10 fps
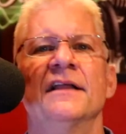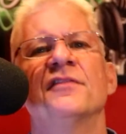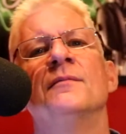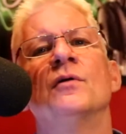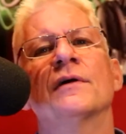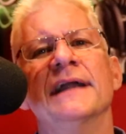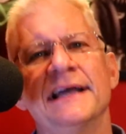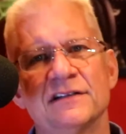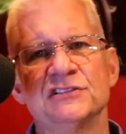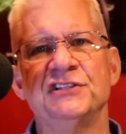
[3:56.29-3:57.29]
the more
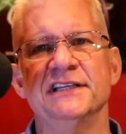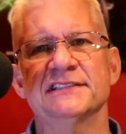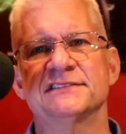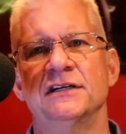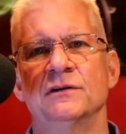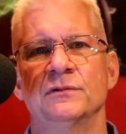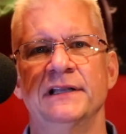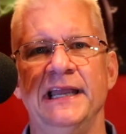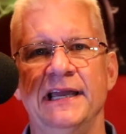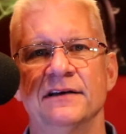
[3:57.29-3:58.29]
energy a song
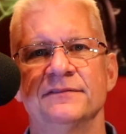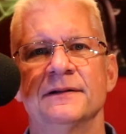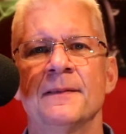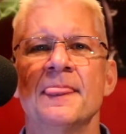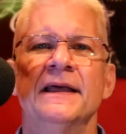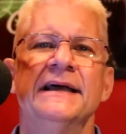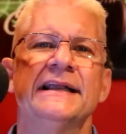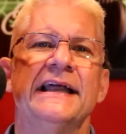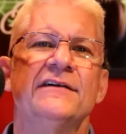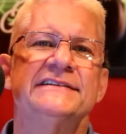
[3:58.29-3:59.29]
would have.
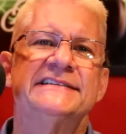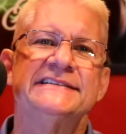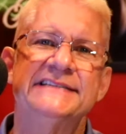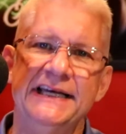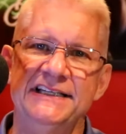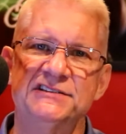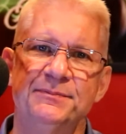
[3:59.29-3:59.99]
Now, in today's